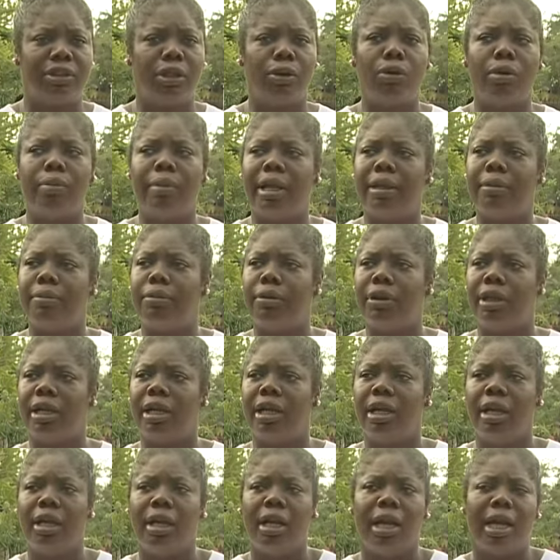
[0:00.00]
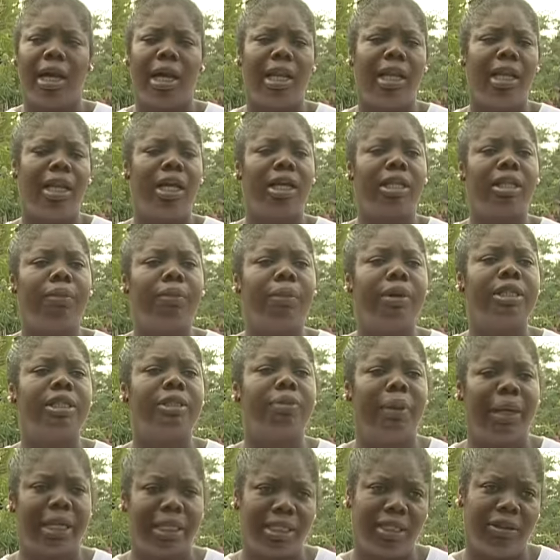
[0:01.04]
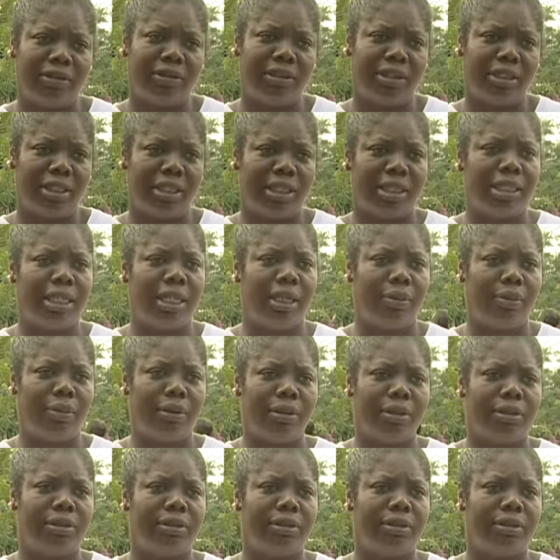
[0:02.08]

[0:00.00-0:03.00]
So women bring a lot of perspectives to the table.